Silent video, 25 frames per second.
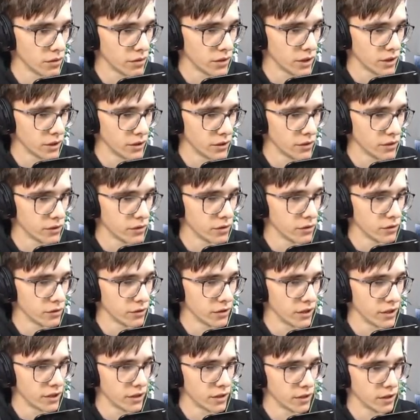Okay, you're going
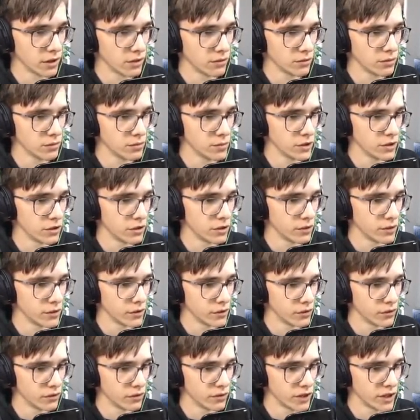there. I will be going
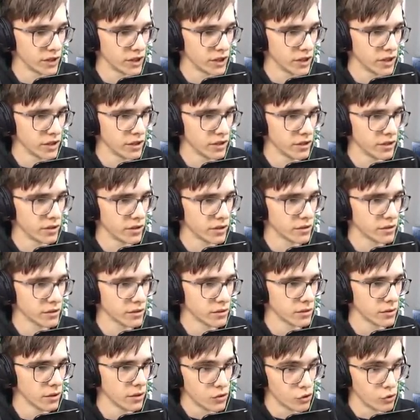over
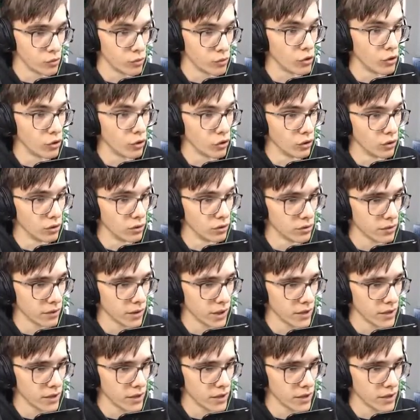here. Some coal.